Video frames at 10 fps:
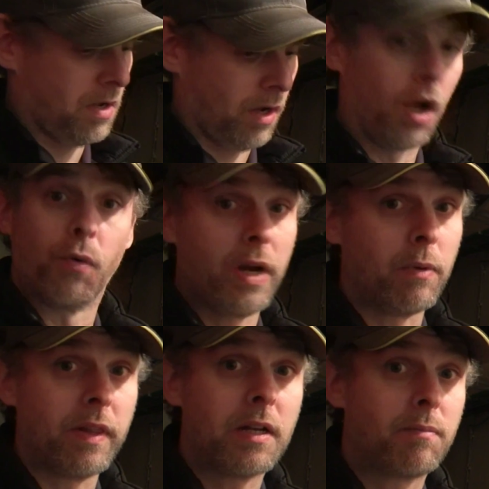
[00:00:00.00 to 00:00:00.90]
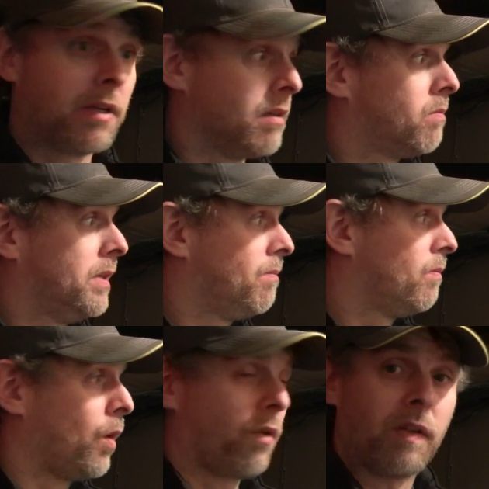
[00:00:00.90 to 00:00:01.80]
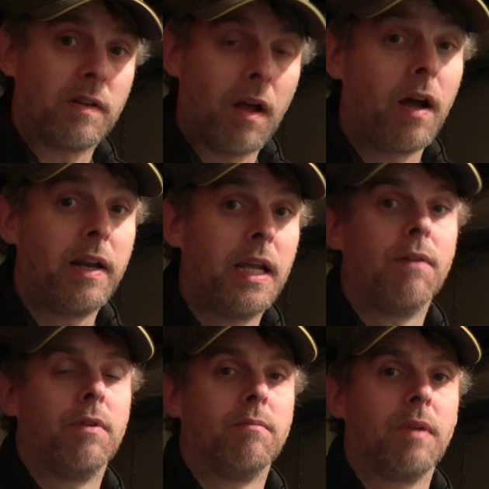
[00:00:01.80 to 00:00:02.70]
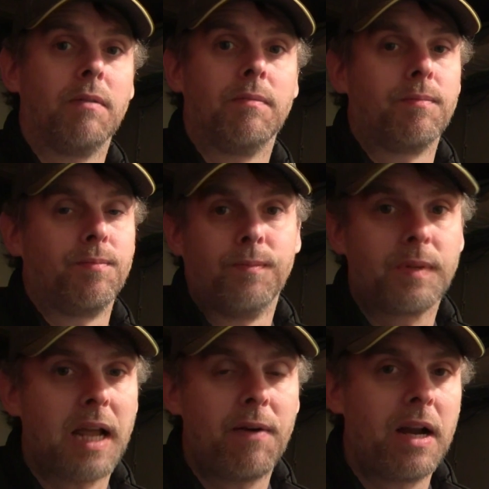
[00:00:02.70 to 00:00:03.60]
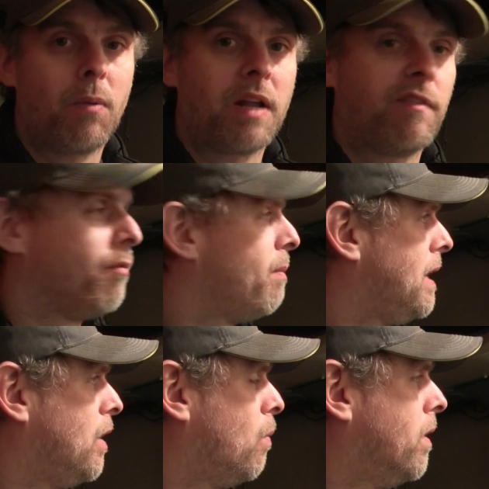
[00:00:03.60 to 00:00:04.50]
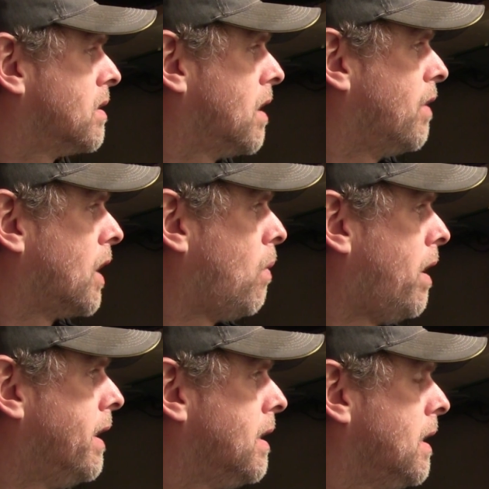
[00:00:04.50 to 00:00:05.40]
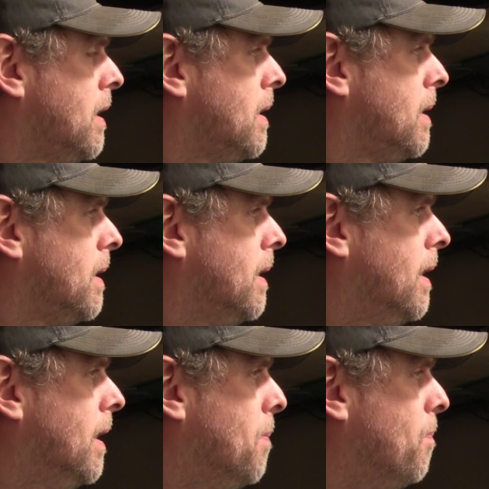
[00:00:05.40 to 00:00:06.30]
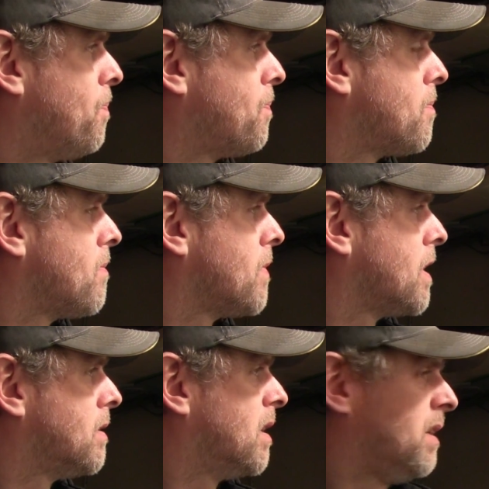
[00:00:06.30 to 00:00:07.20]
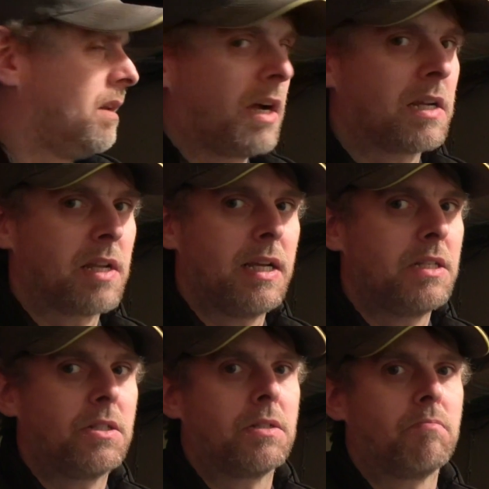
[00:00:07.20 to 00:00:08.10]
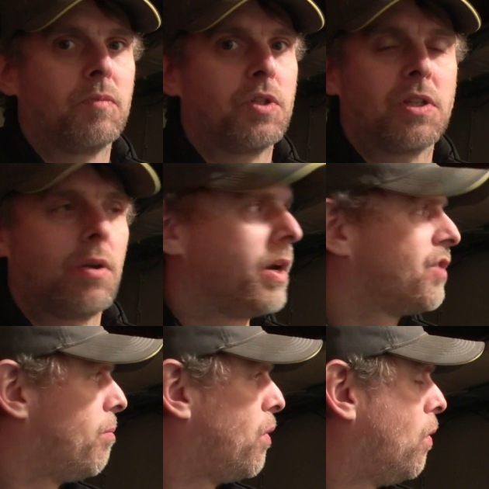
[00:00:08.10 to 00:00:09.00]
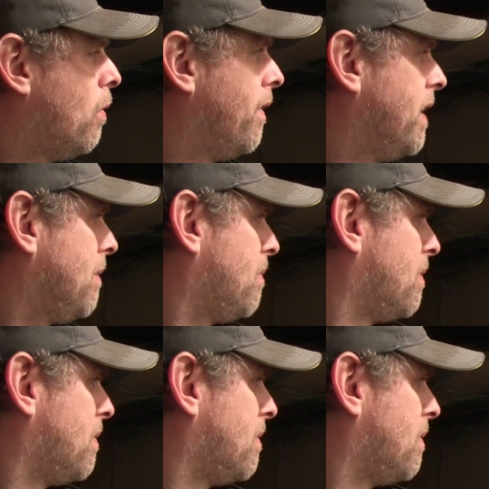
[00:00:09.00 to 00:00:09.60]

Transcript: agree with it because we've got nothing to hide here, and, and carry out whatever remedial works are required. Um, so, like I say, it's just just an honest report, and the